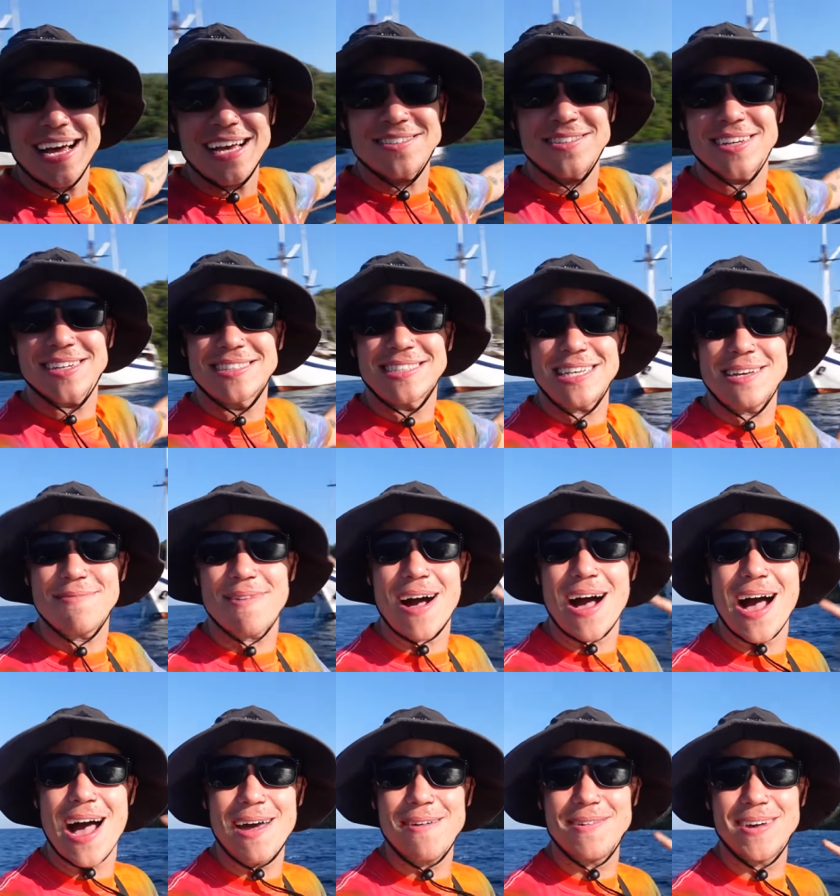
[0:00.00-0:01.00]
as you can see
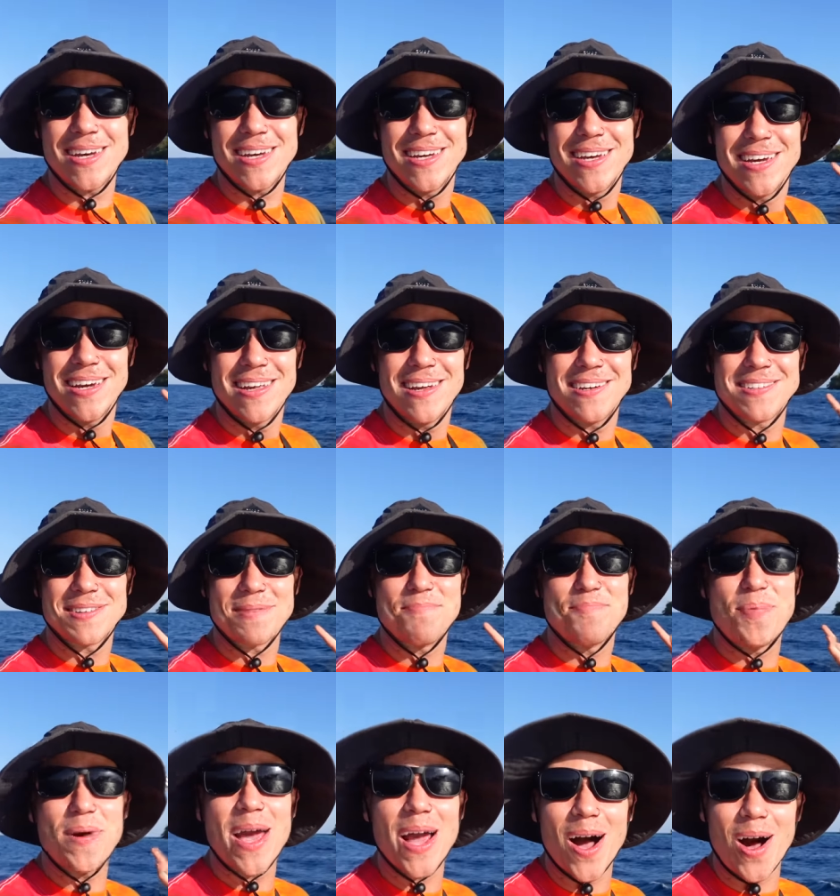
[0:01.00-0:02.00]
behind me, there's a
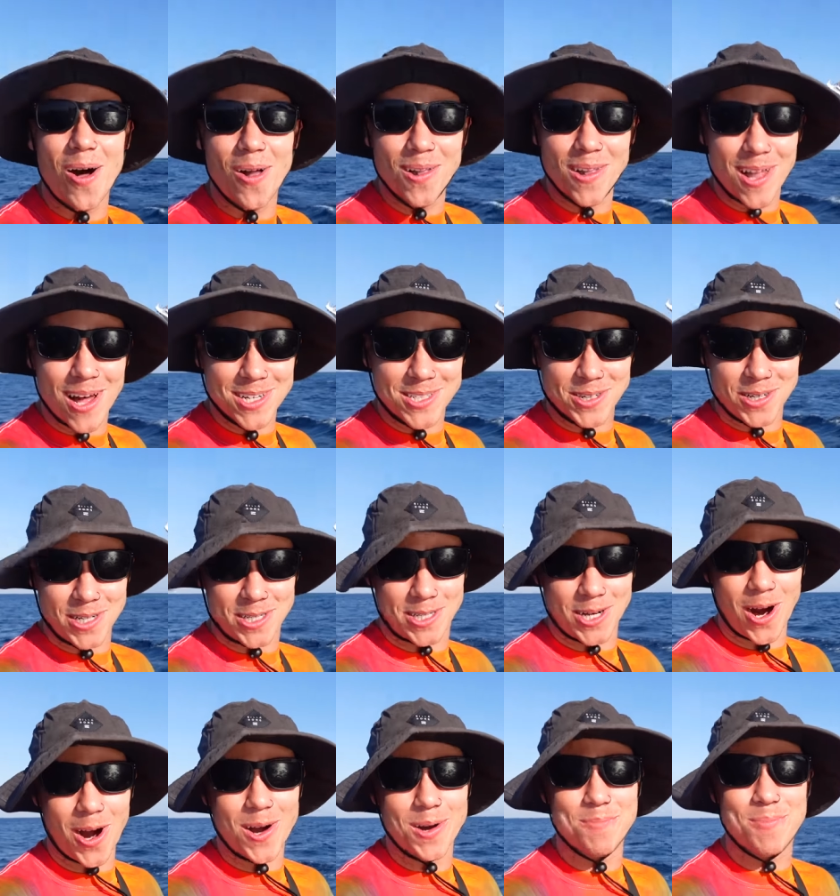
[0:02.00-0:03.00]
big old luxury
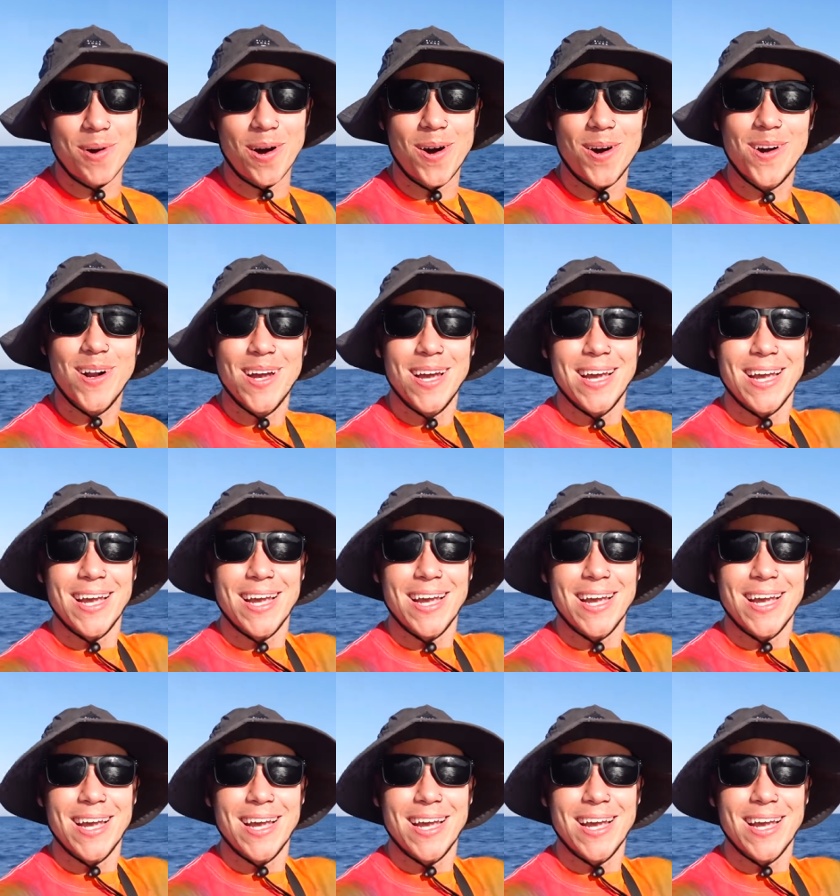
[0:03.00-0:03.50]
charter boat.